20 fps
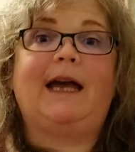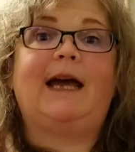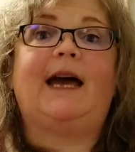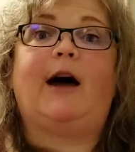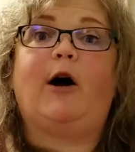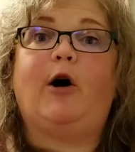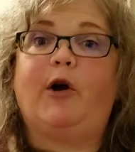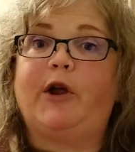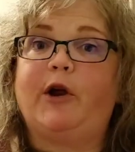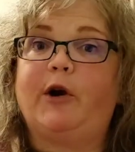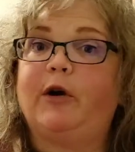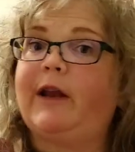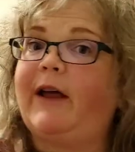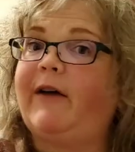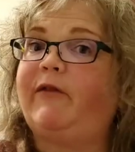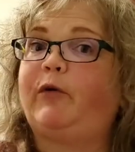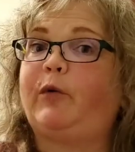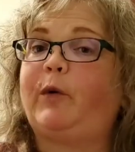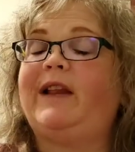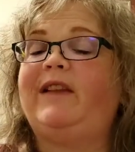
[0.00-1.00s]
all your
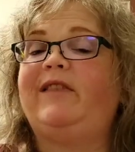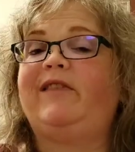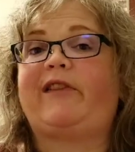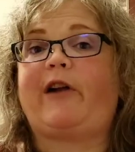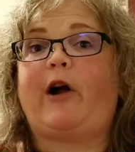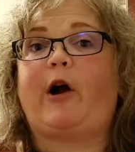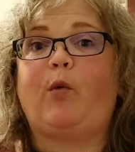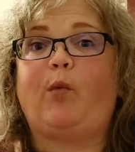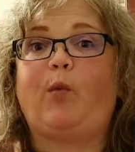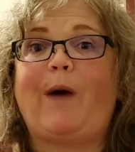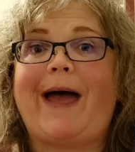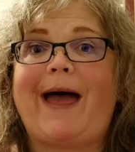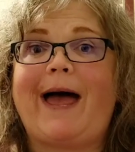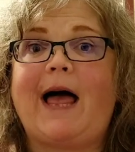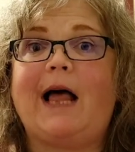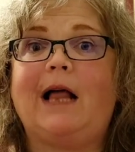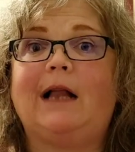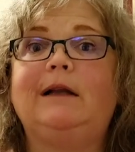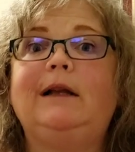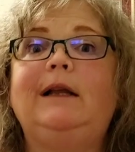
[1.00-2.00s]
loved ones, are
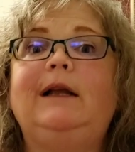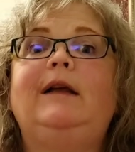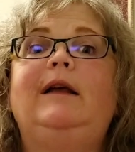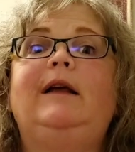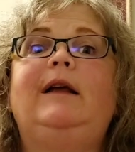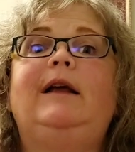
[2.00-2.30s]
well